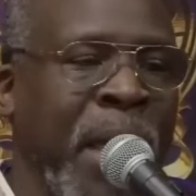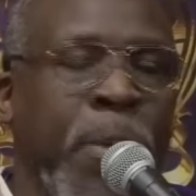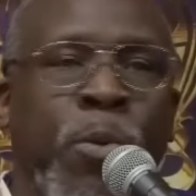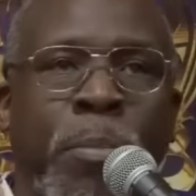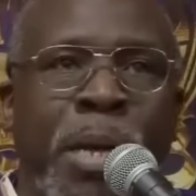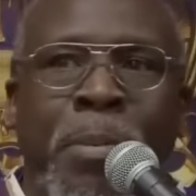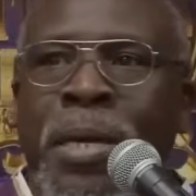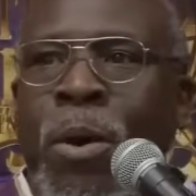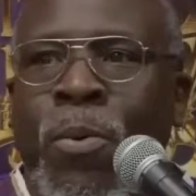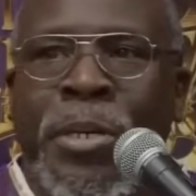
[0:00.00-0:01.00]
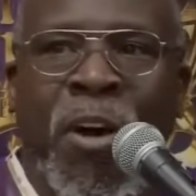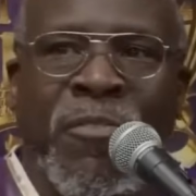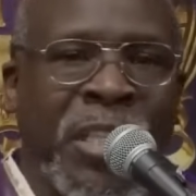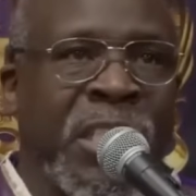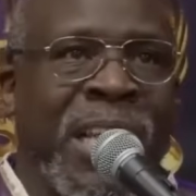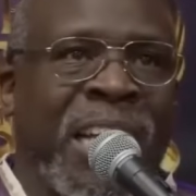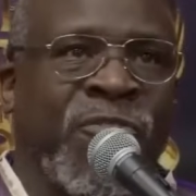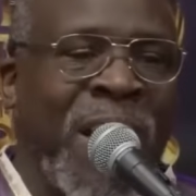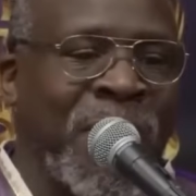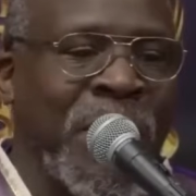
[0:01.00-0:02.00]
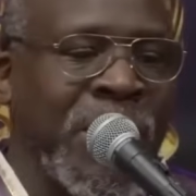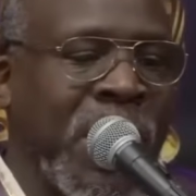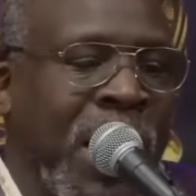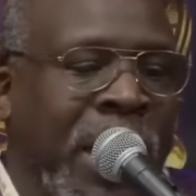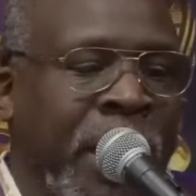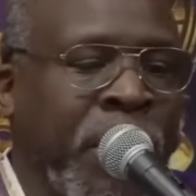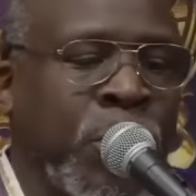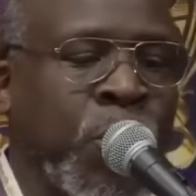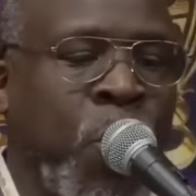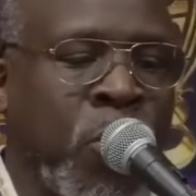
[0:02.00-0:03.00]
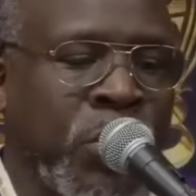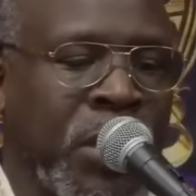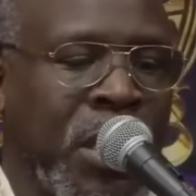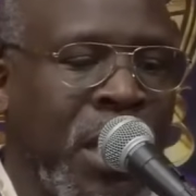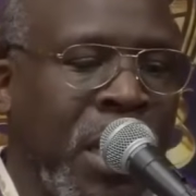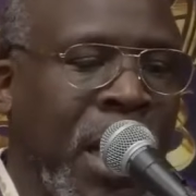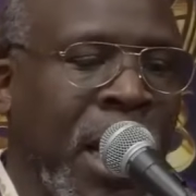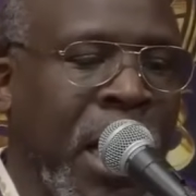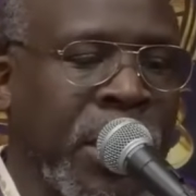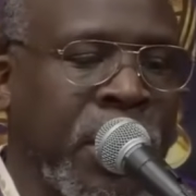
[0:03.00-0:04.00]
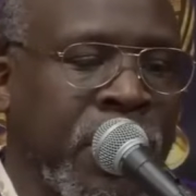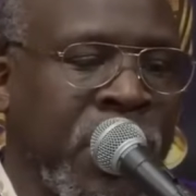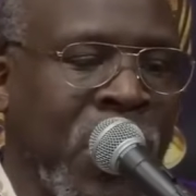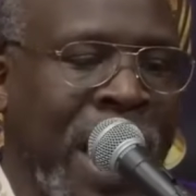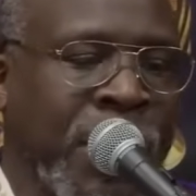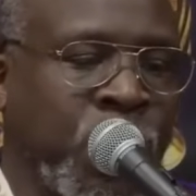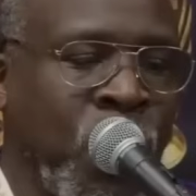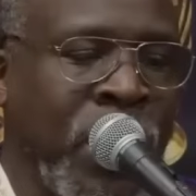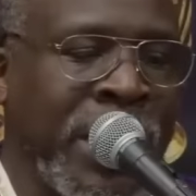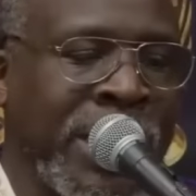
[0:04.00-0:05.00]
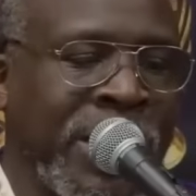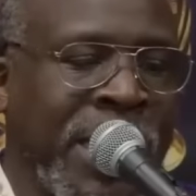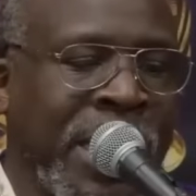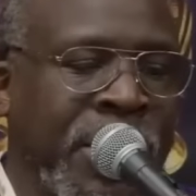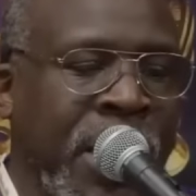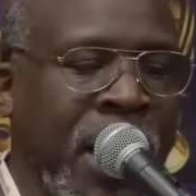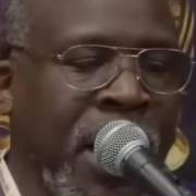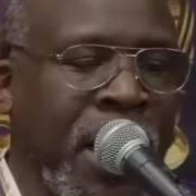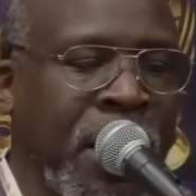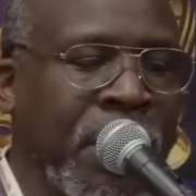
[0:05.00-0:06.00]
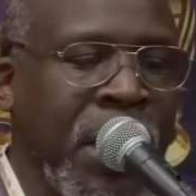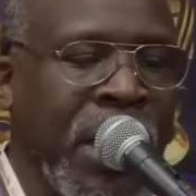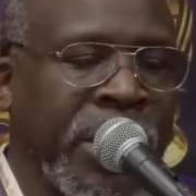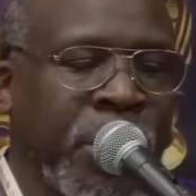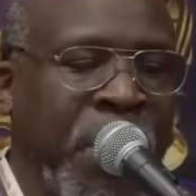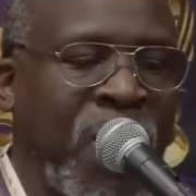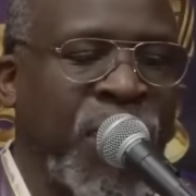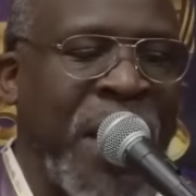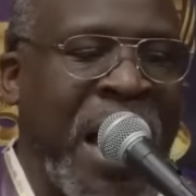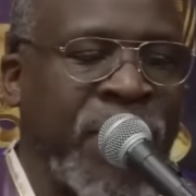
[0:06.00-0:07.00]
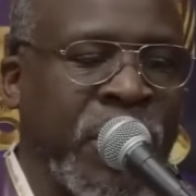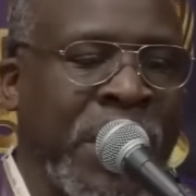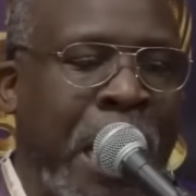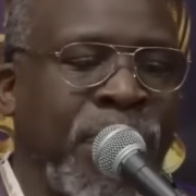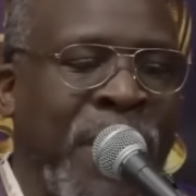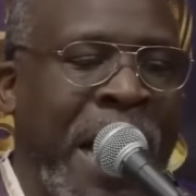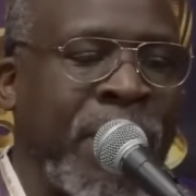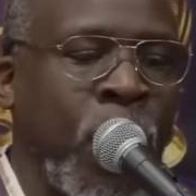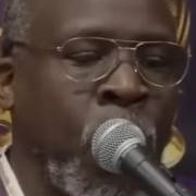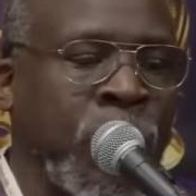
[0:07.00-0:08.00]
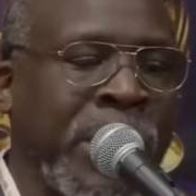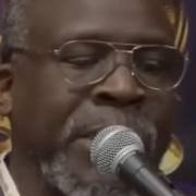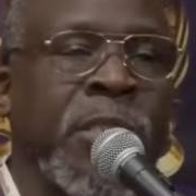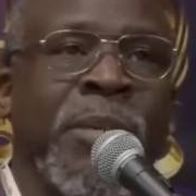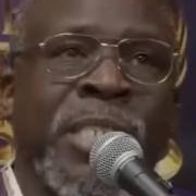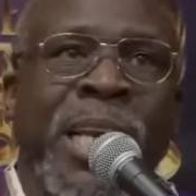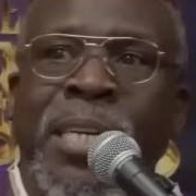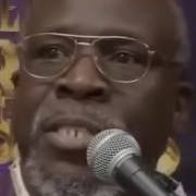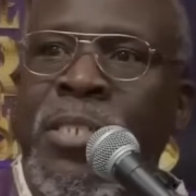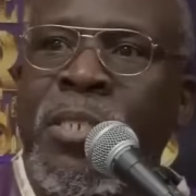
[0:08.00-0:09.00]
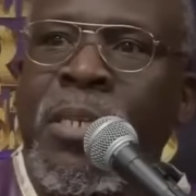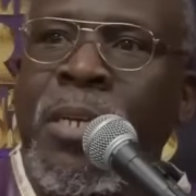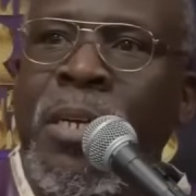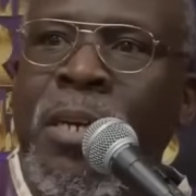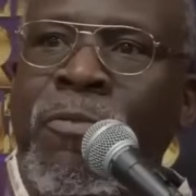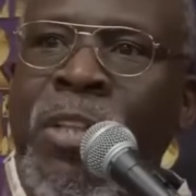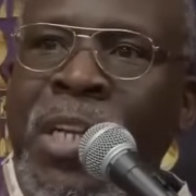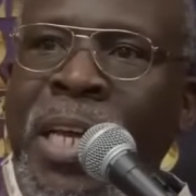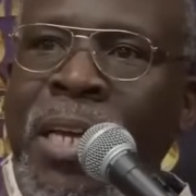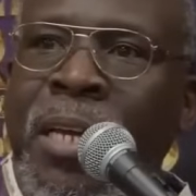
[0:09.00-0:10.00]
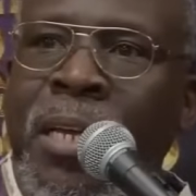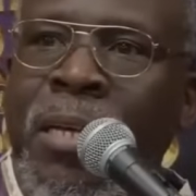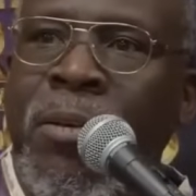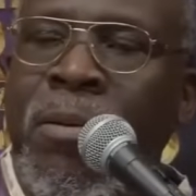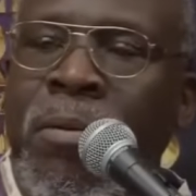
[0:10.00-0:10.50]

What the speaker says: Maybe we'll be able to get one off in these last 5 minutes. Give me this quotes. The last one, it says it's about top 5 Old Testament texts. The link.